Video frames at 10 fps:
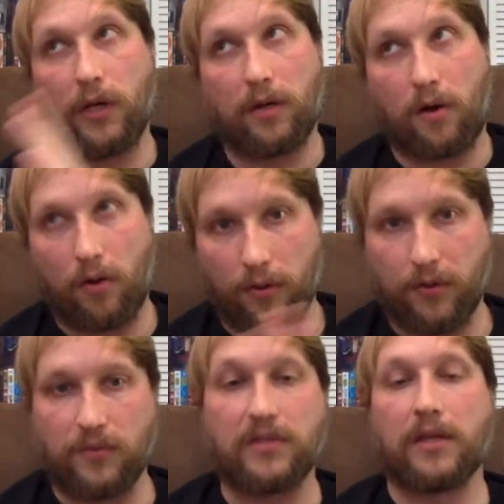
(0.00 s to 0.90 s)
in all
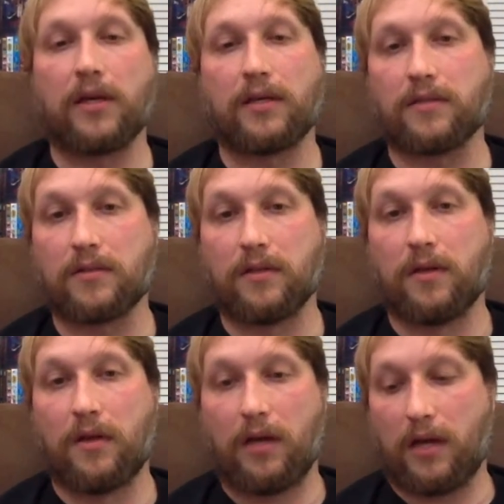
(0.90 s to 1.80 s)
those things,
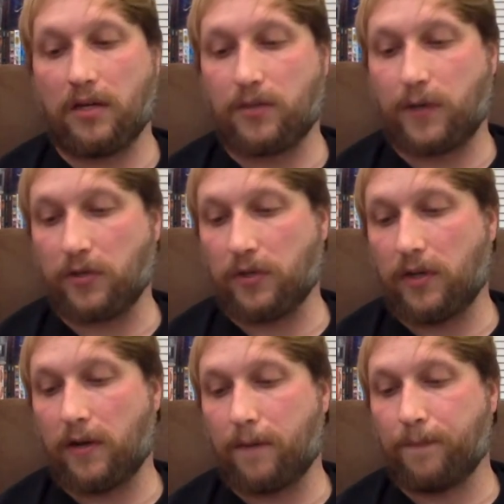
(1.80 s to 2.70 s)
and especially
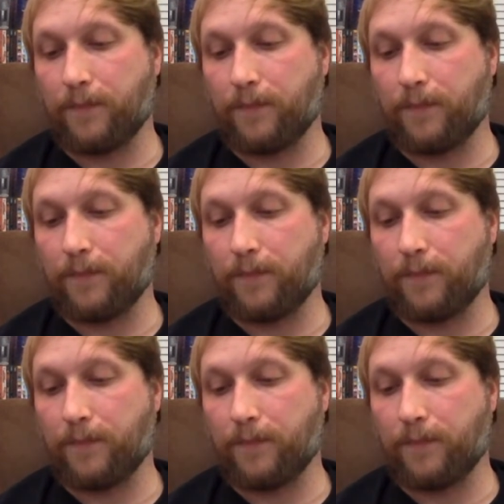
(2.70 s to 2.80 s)
here.